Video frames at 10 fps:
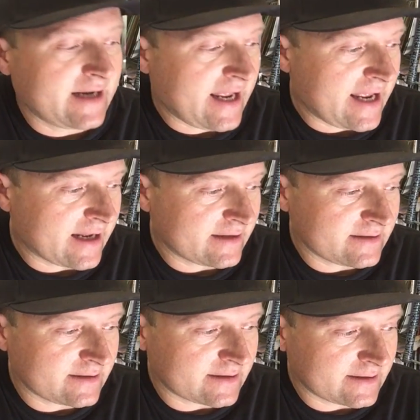
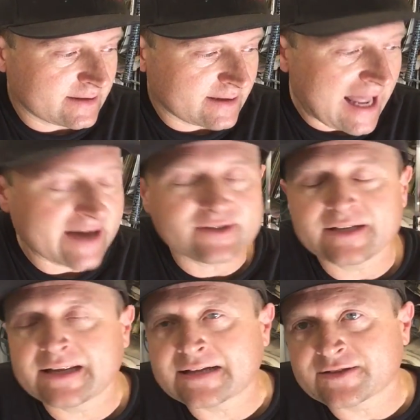and
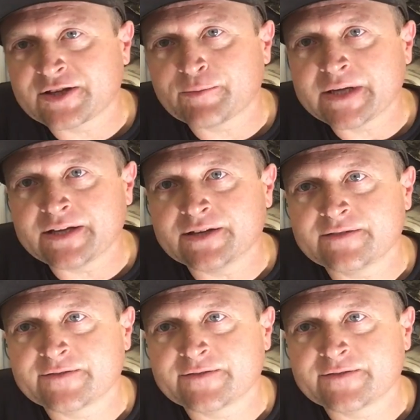actually that's gonna be good